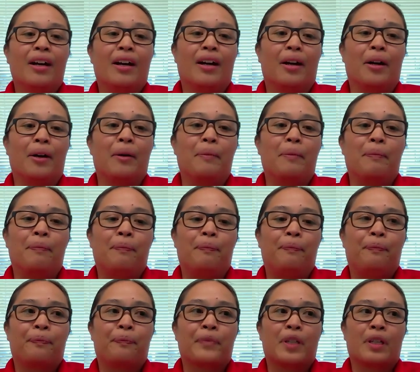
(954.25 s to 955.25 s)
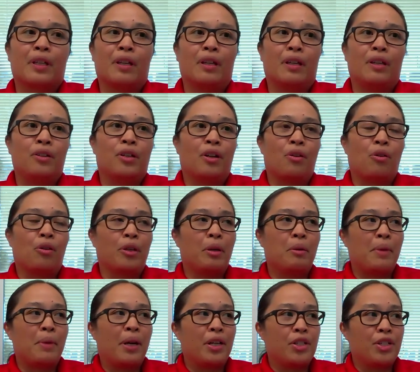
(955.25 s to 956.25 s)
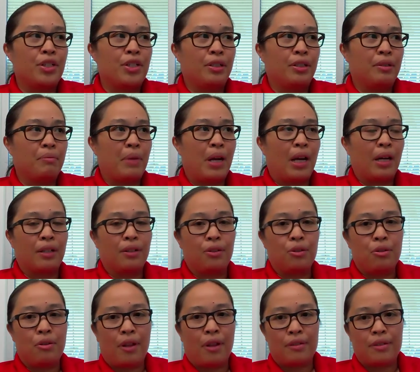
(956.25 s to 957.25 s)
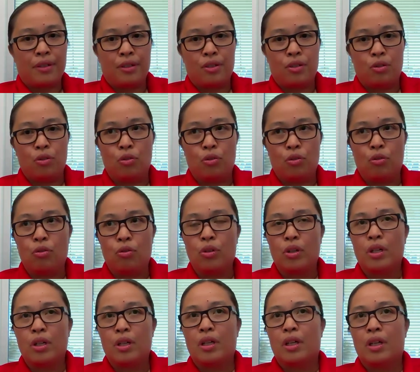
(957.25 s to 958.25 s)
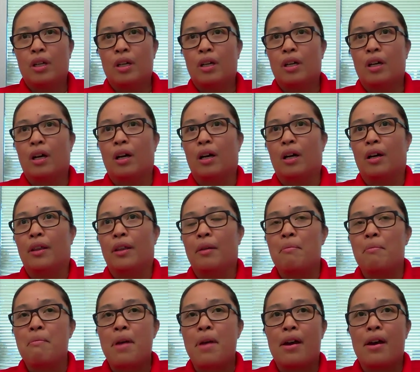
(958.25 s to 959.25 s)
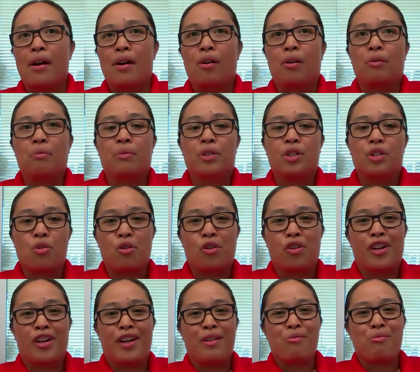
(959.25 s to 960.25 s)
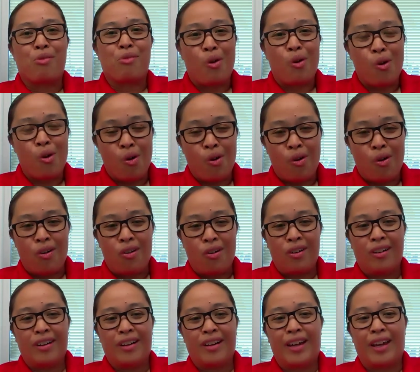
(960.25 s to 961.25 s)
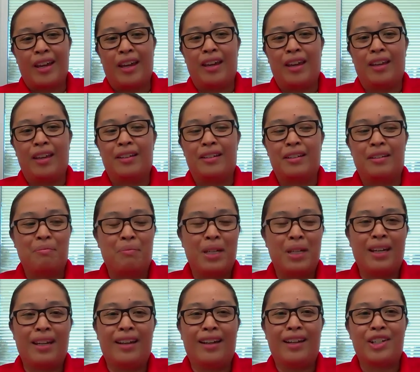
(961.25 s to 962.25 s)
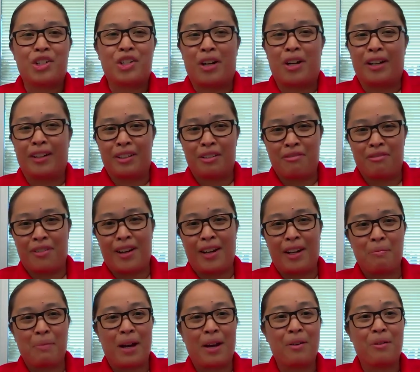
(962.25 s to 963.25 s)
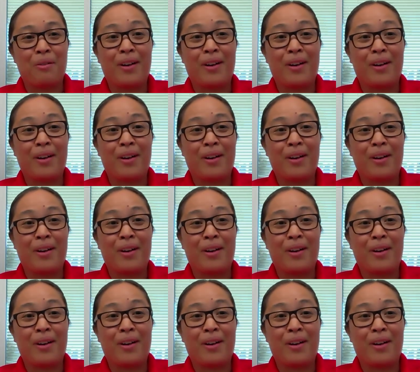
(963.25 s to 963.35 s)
Um, you can only imagine back in 2002, uh, the male majority role and me trying to find my